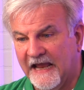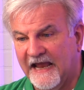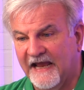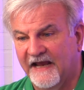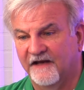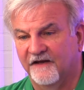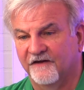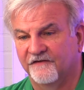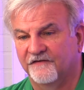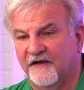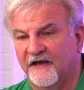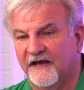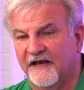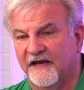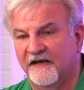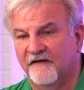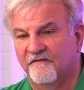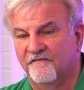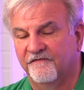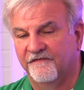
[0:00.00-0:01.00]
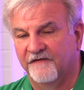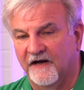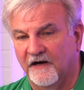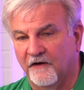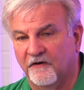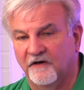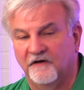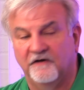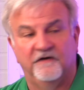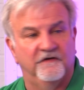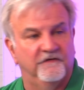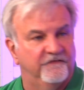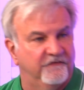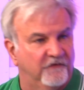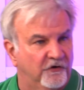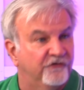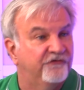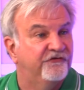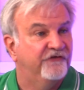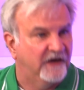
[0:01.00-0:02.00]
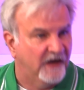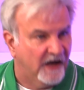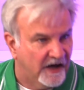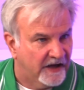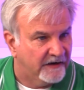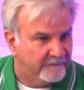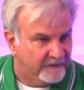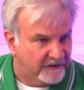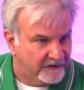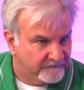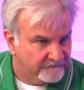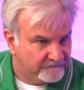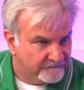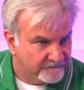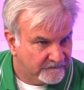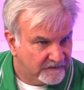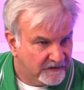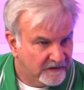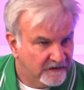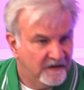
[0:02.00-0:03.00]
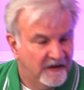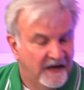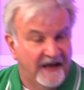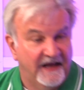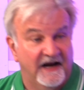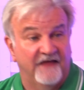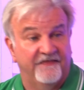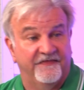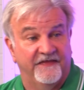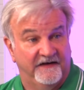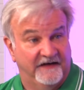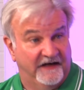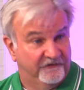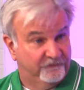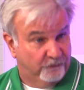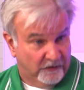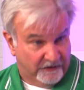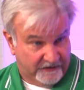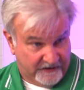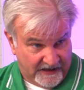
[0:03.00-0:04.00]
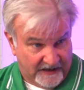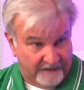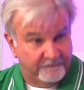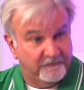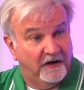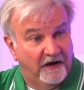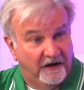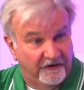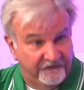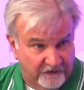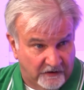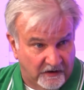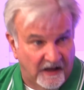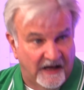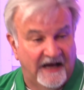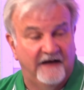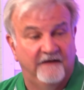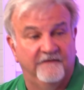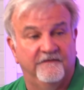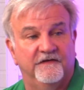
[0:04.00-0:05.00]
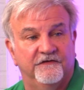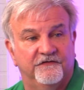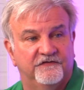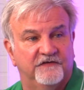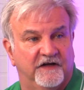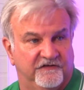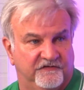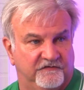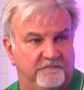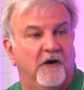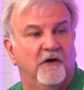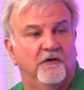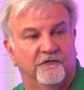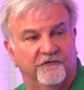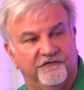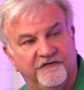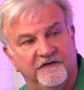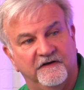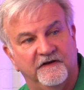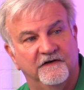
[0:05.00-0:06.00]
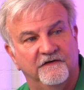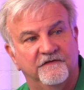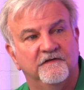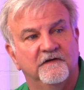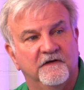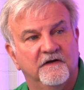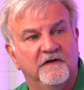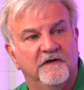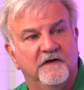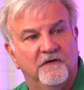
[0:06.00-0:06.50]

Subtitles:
has a very diverse economy. And I think that's what kept us alive as smaller cities,